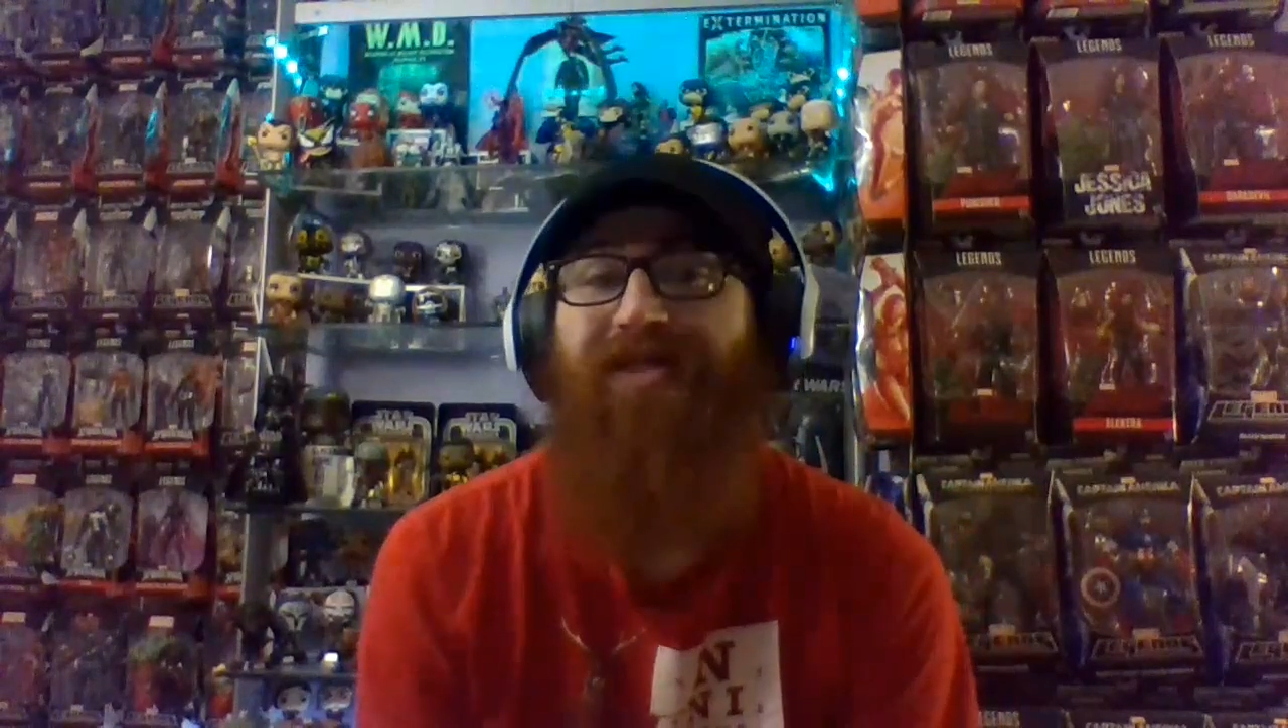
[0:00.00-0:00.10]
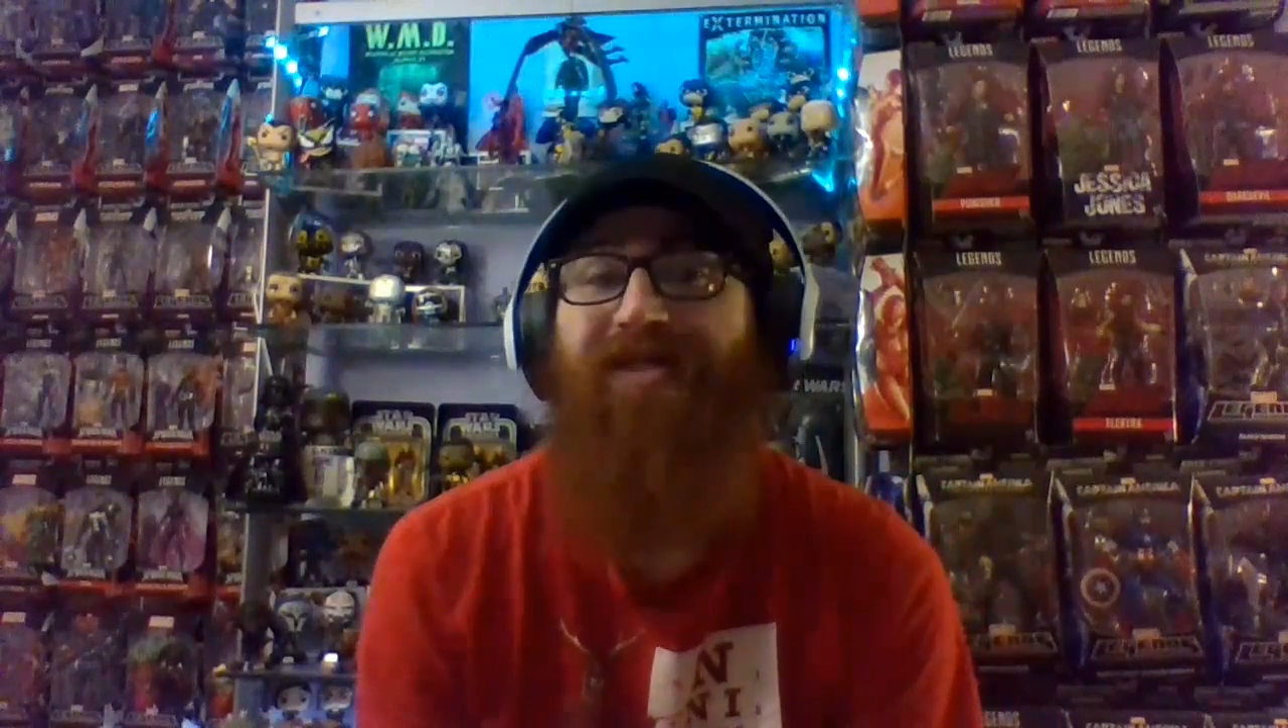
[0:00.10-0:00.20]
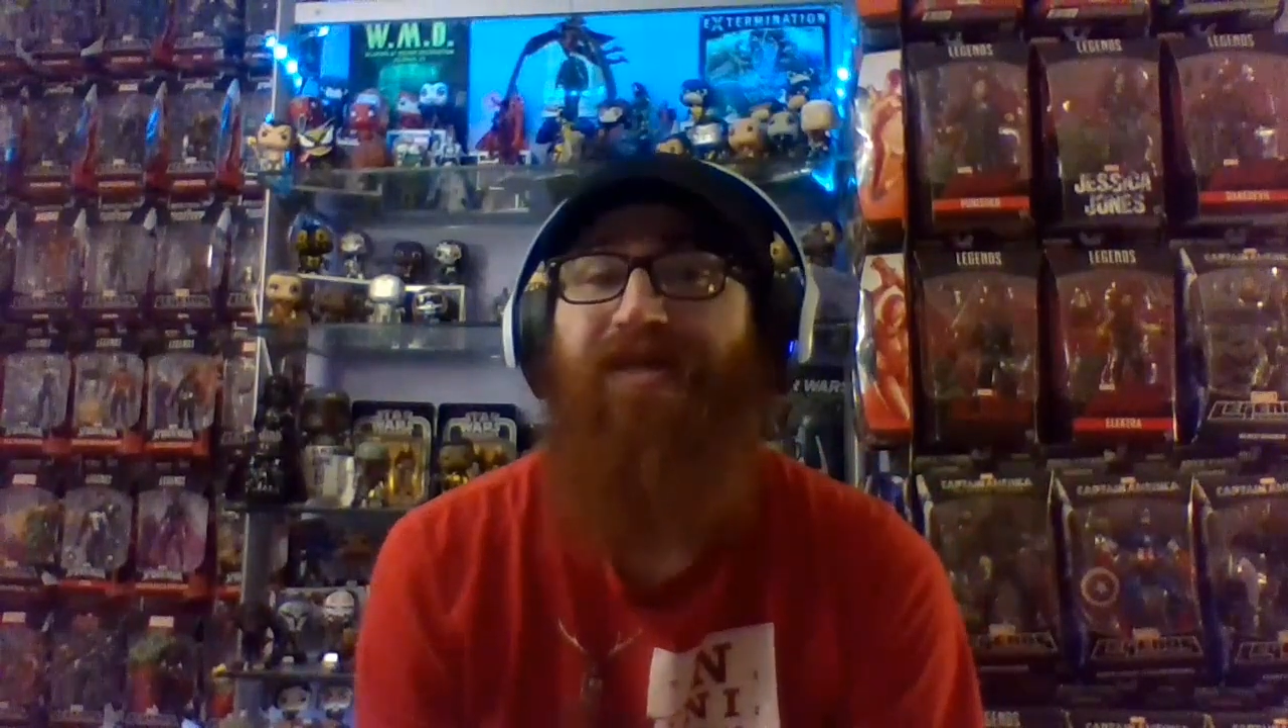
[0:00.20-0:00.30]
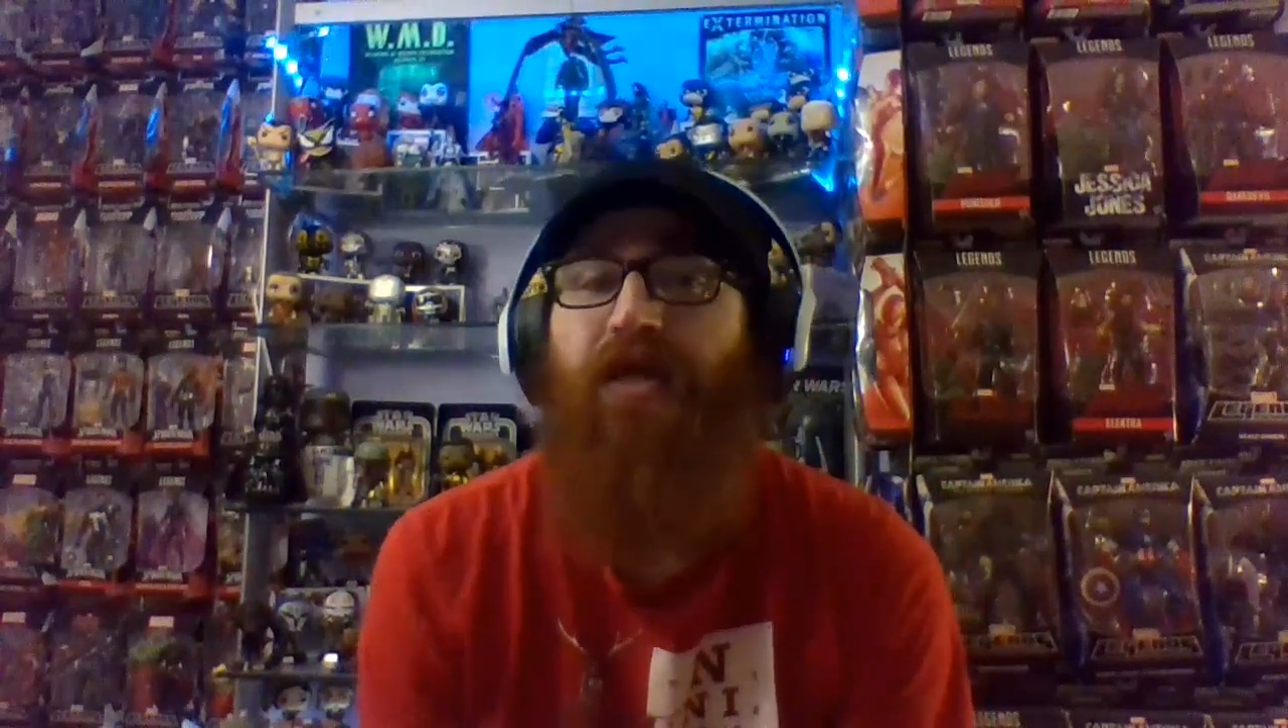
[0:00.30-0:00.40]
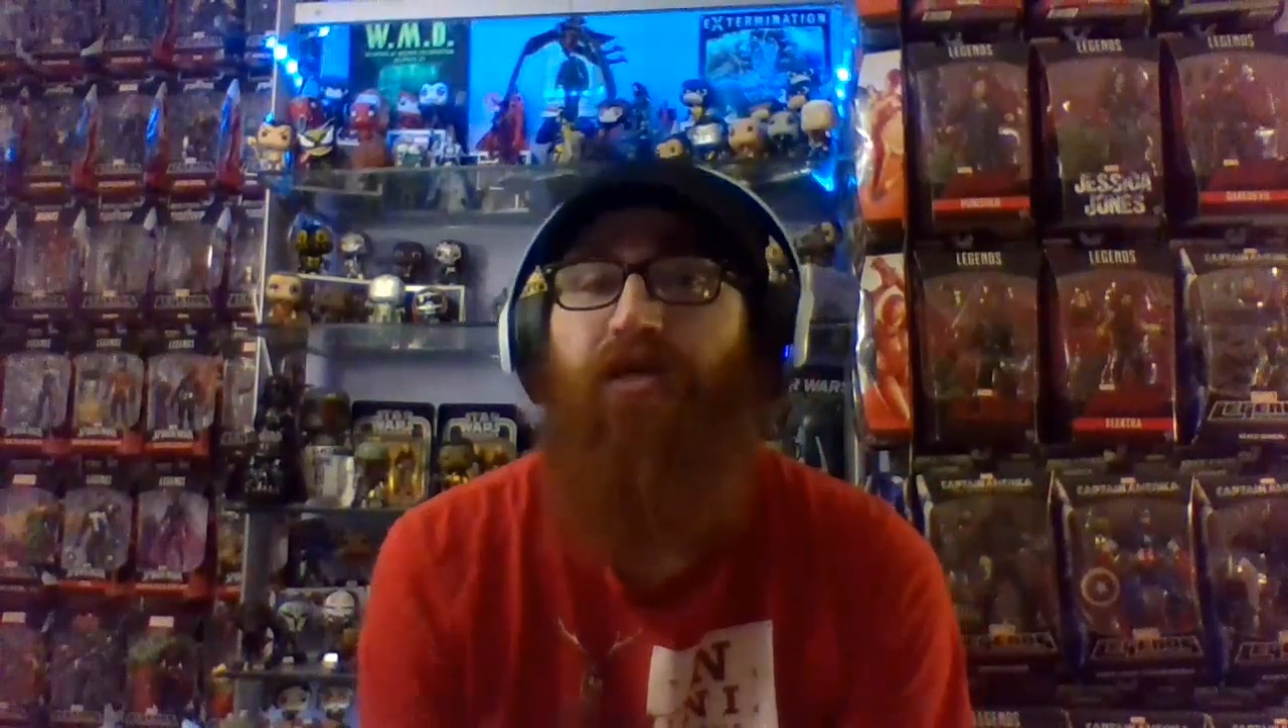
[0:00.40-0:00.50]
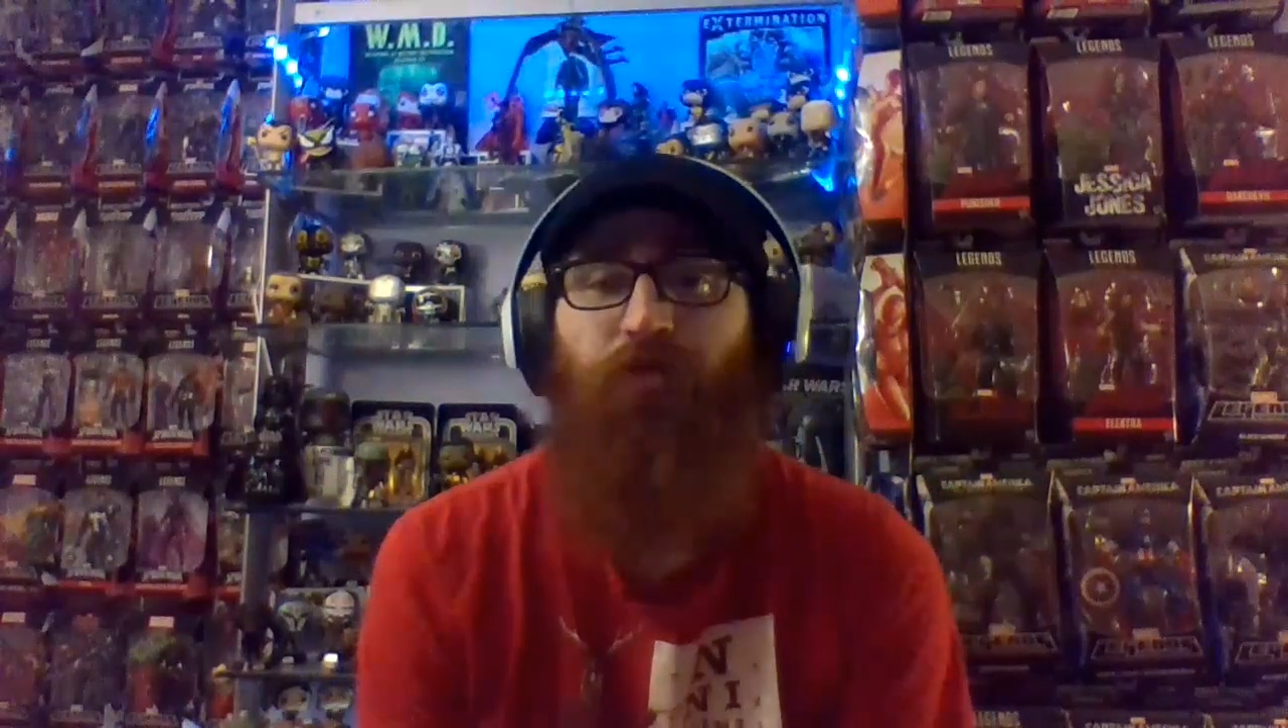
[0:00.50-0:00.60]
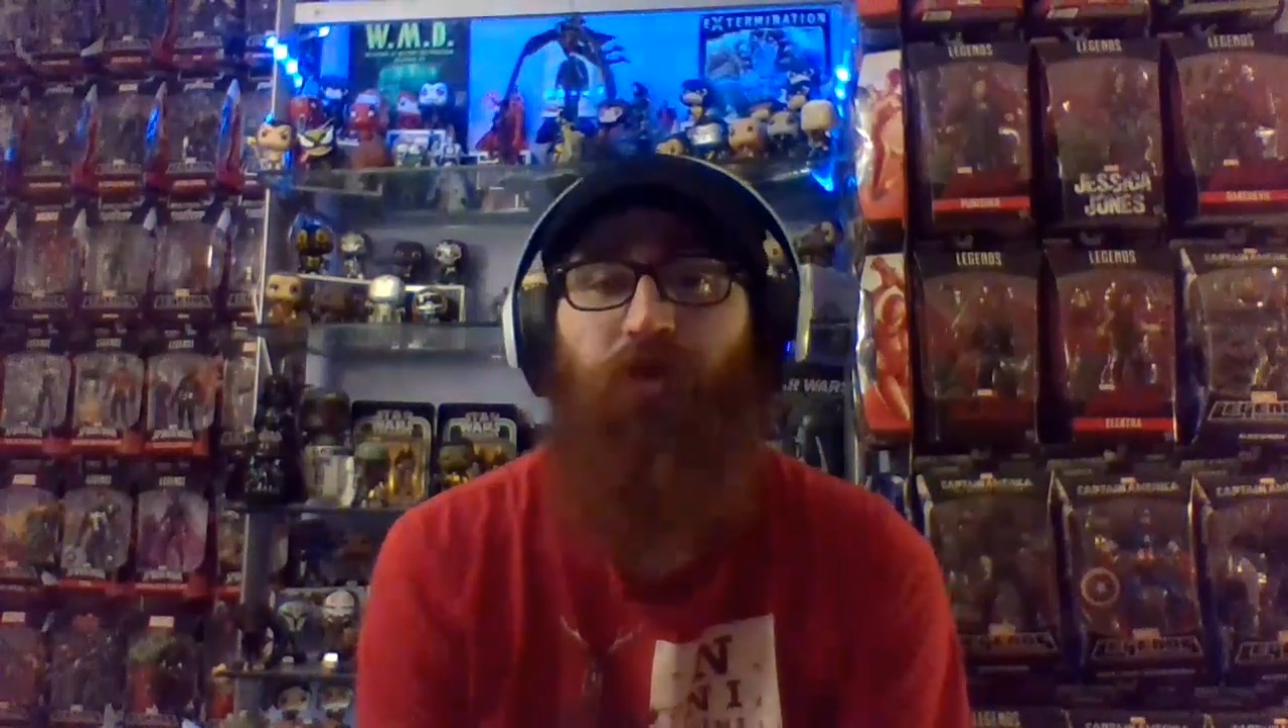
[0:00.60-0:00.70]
next